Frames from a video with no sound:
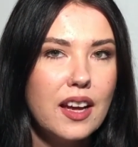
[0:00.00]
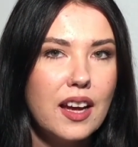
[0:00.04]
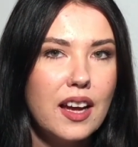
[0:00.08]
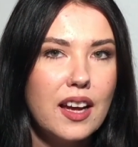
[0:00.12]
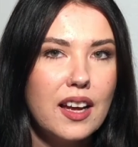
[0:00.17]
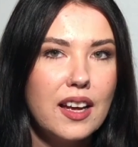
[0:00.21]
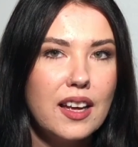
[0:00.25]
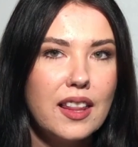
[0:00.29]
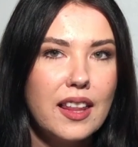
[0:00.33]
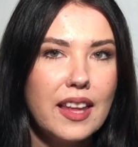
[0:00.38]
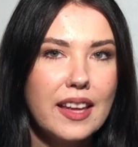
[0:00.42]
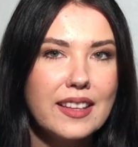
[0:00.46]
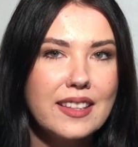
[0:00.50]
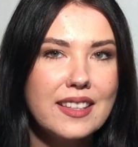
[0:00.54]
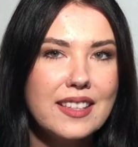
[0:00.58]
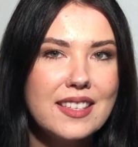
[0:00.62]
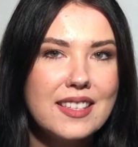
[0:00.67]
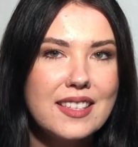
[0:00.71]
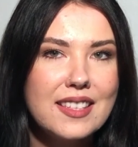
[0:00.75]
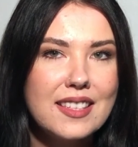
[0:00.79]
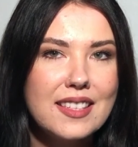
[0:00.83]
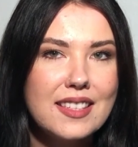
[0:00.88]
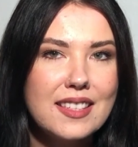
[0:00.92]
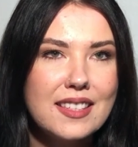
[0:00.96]
like
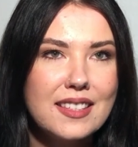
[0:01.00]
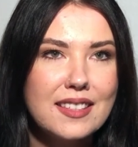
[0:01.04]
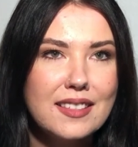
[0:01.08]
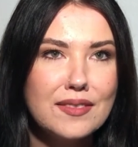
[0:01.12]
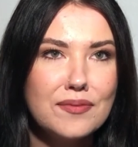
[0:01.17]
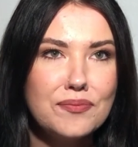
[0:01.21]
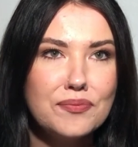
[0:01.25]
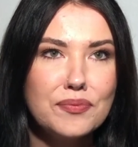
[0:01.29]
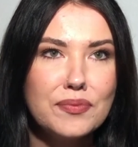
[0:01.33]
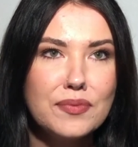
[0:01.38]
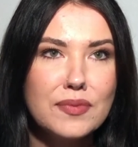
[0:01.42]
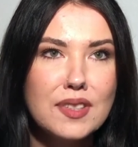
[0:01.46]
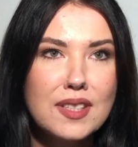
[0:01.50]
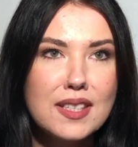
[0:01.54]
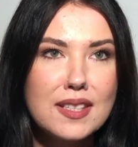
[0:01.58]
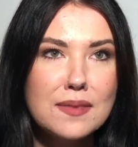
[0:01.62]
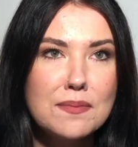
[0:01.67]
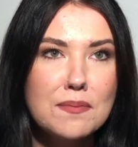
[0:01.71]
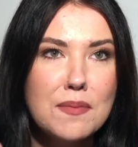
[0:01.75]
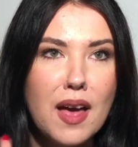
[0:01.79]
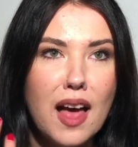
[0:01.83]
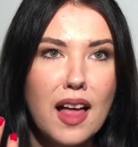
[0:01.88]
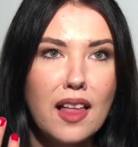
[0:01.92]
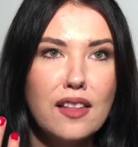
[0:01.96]
this
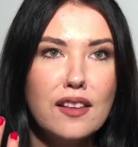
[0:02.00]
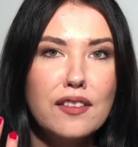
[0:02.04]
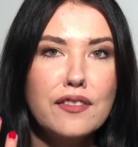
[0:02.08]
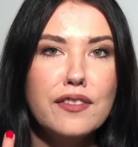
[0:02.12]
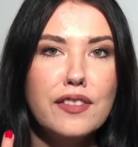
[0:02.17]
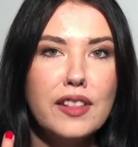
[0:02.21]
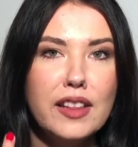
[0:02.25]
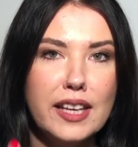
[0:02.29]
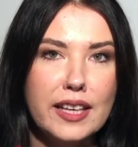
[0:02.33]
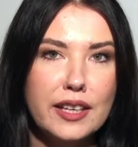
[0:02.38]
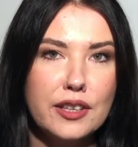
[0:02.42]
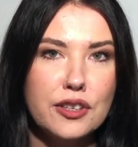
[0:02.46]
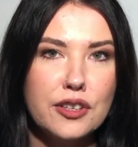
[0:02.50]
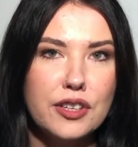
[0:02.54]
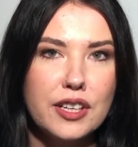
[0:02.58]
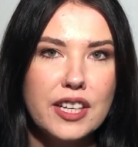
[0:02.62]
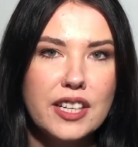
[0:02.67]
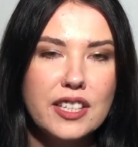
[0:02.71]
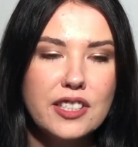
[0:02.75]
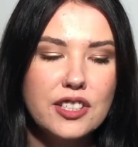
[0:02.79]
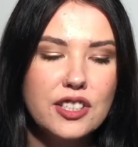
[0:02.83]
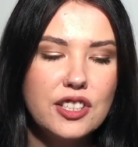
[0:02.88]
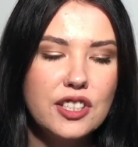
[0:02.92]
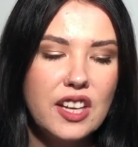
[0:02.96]
smell of
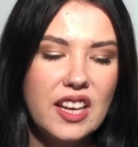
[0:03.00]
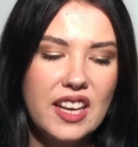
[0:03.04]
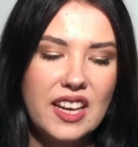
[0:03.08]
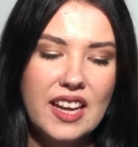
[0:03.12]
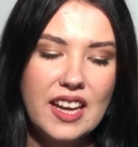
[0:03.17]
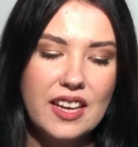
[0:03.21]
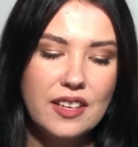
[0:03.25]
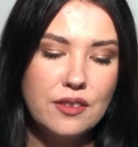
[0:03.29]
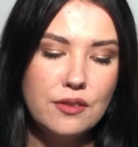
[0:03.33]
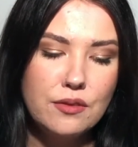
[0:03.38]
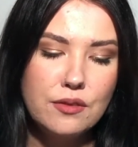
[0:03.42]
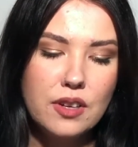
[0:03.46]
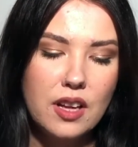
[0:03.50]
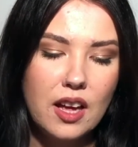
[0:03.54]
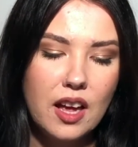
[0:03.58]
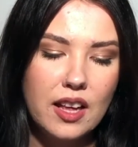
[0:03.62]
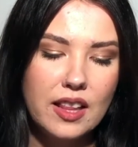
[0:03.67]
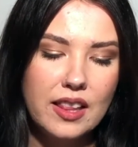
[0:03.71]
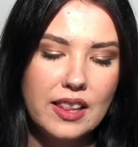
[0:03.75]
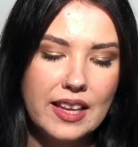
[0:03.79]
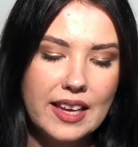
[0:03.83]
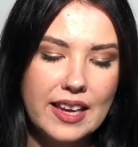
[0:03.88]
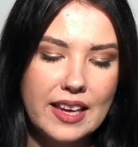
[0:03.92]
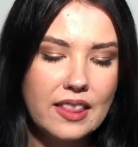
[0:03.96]
licorice, and I do not
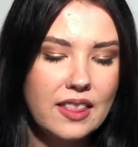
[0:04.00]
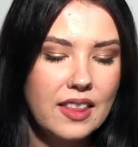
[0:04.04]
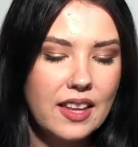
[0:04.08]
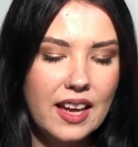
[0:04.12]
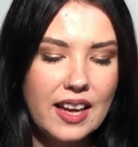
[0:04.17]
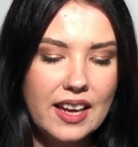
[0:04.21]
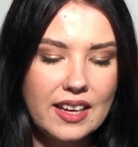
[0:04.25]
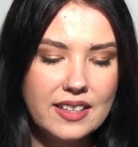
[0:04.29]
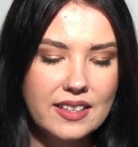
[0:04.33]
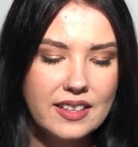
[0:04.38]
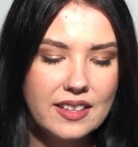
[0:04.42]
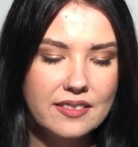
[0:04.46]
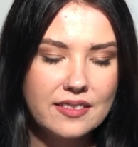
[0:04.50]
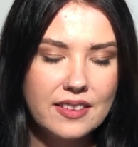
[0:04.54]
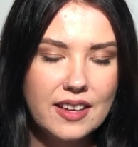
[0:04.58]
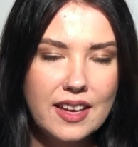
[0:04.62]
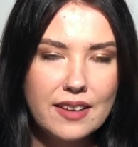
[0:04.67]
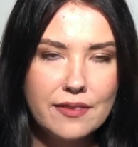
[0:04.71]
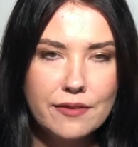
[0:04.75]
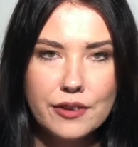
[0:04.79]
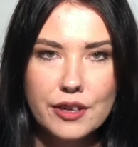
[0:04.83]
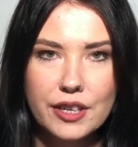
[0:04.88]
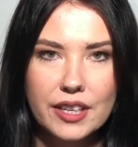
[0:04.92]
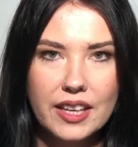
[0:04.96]
like that
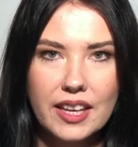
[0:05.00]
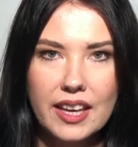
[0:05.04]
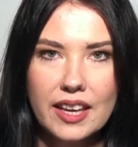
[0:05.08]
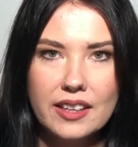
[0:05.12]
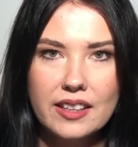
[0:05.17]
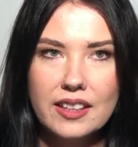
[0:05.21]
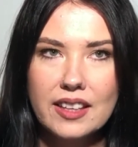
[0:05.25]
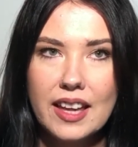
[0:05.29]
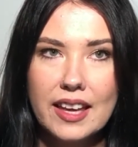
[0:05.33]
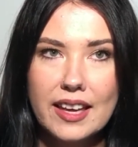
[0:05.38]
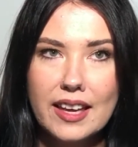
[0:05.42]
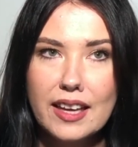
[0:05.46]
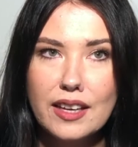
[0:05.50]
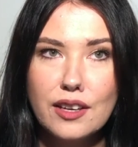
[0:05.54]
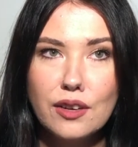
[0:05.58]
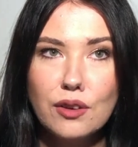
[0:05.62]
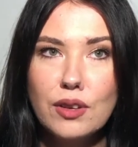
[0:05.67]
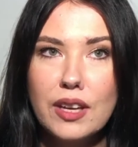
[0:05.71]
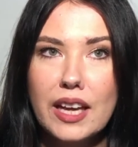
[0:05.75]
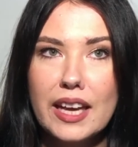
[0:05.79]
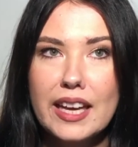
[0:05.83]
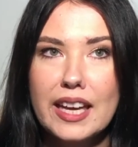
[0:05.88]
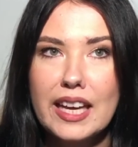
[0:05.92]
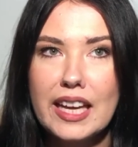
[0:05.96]
freaking, like I don't
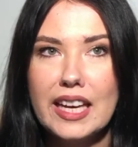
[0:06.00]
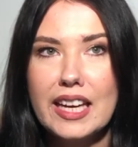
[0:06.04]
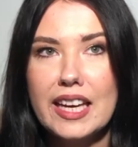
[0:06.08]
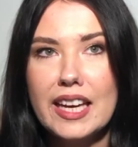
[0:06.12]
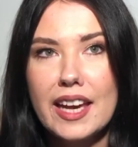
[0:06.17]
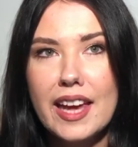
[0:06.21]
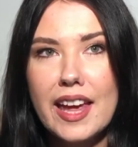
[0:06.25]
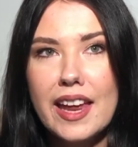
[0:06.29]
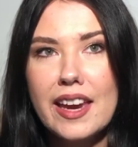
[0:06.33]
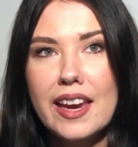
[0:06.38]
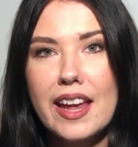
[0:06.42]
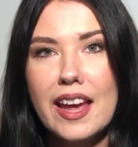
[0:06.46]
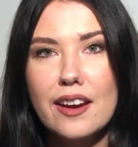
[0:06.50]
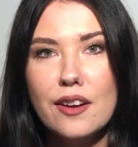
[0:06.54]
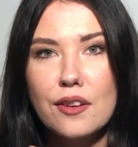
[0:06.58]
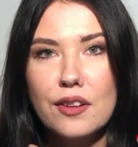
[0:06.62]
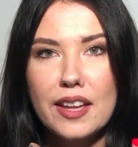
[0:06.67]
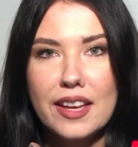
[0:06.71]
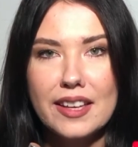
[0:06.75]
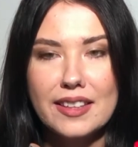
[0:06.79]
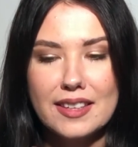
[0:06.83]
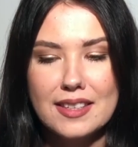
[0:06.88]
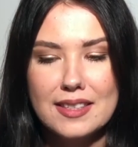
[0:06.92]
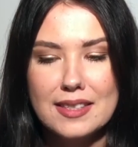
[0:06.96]
like eating it, I don't
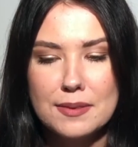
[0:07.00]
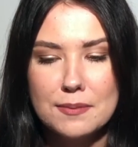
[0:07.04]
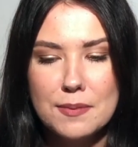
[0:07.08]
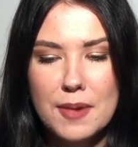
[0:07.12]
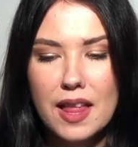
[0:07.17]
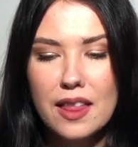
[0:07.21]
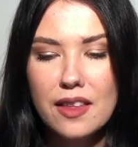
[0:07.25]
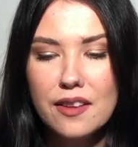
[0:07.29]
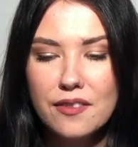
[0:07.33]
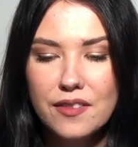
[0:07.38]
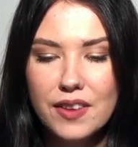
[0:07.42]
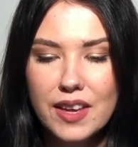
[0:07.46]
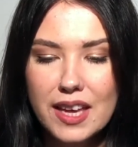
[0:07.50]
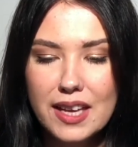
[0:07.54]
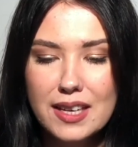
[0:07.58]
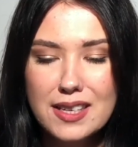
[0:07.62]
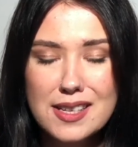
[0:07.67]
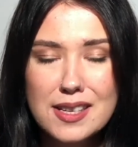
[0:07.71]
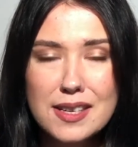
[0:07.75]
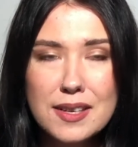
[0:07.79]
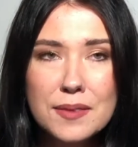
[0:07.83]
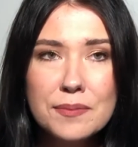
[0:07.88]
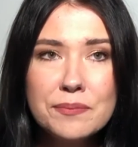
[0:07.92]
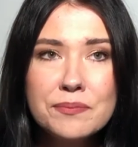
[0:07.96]
like the smell of it,
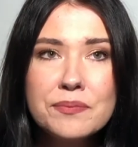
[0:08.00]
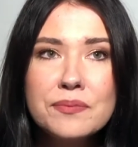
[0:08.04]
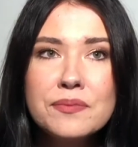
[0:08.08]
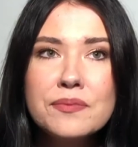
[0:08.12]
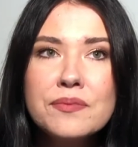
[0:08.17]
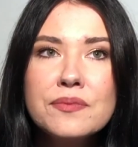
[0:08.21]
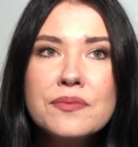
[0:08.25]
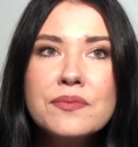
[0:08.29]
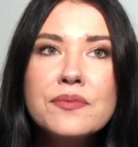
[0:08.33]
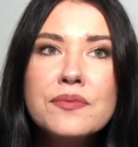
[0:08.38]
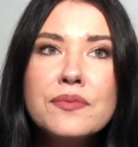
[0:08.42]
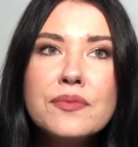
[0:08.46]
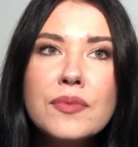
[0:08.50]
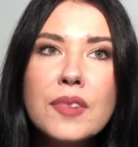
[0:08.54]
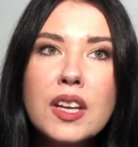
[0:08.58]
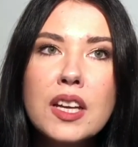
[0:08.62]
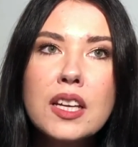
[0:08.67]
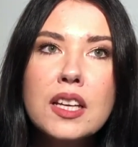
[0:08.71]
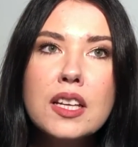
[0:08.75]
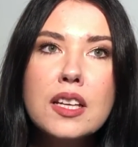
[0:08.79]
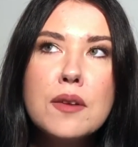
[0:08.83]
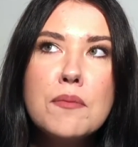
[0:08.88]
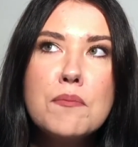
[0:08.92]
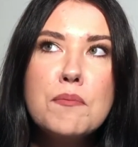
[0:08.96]

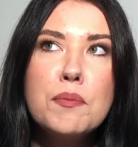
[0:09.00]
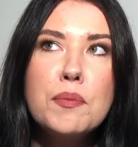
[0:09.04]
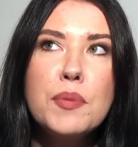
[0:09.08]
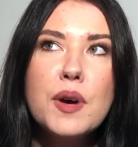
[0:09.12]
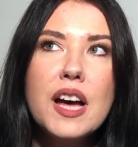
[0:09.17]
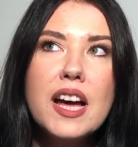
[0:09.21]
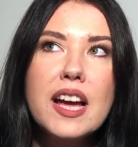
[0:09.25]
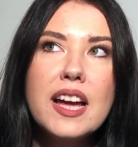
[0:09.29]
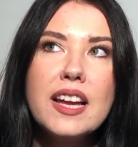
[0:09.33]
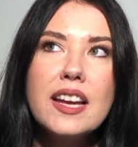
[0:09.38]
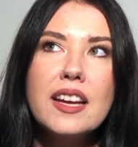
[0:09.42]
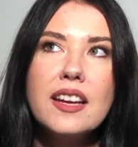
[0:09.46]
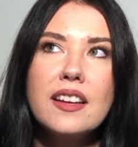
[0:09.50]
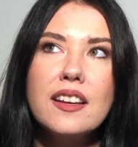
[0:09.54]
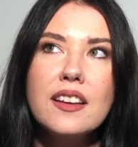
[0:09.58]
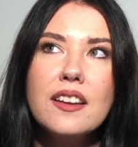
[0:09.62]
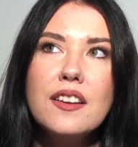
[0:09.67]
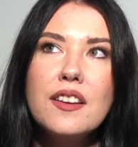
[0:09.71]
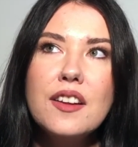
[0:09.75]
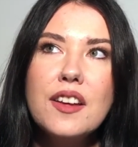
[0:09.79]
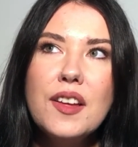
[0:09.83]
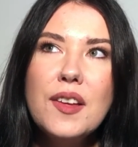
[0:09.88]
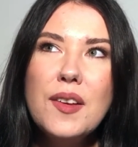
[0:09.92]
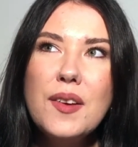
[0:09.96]
but you
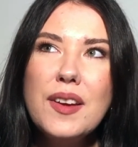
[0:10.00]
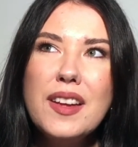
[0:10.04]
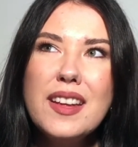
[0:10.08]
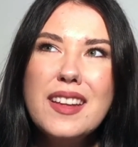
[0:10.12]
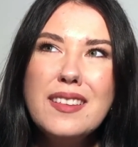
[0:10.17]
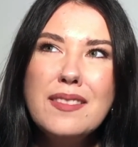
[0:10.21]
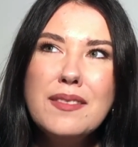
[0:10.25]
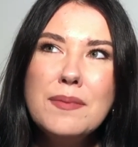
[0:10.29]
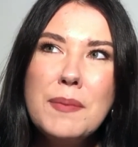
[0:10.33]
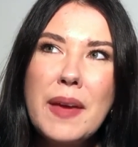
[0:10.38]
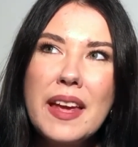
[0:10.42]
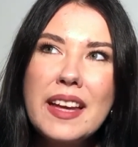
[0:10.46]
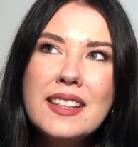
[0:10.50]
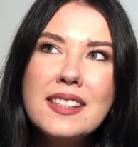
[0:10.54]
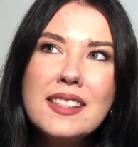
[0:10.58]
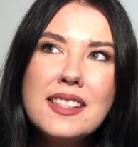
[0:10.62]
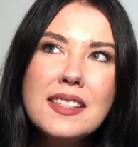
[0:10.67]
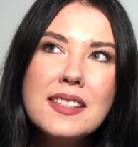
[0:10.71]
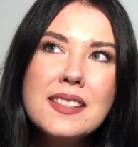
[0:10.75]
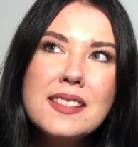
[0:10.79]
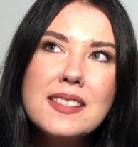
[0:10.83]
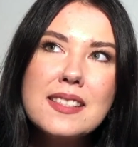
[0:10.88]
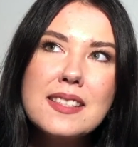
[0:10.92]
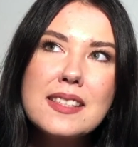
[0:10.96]
know, it makes
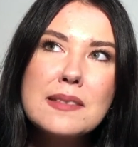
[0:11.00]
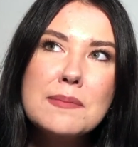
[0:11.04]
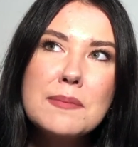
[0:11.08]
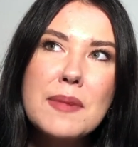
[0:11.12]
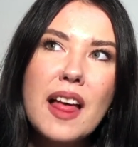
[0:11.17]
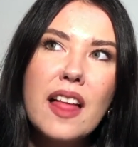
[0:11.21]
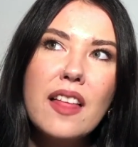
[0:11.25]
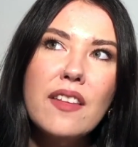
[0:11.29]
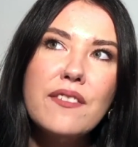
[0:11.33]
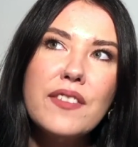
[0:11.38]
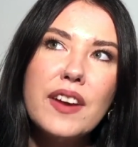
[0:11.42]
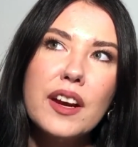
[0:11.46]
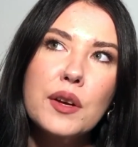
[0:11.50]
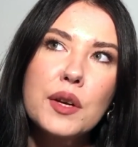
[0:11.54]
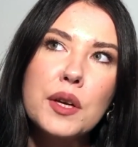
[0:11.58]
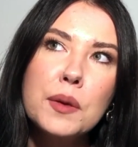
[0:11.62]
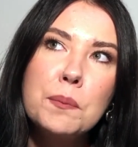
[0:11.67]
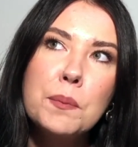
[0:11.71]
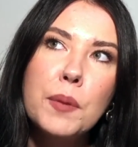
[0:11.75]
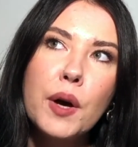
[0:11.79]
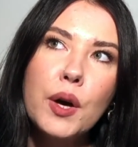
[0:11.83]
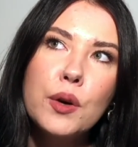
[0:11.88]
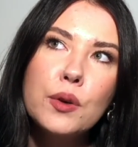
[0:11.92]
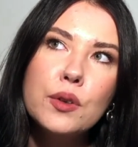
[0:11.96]
it smell very
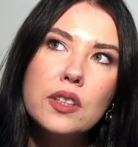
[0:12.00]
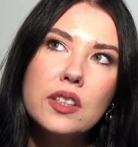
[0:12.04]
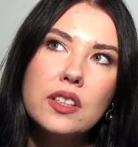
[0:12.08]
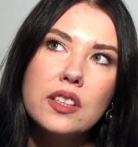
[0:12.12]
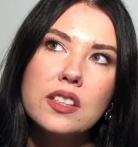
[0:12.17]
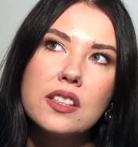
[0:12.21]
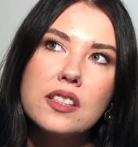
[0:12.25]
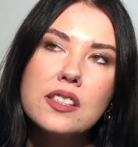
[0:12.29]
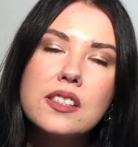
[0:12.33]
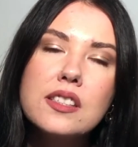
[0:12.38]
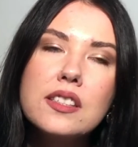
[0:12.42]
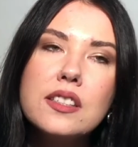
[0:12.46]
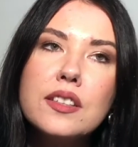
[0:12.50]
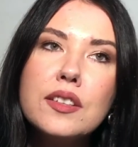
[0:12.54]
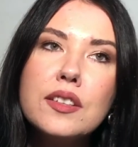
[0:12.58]
potent.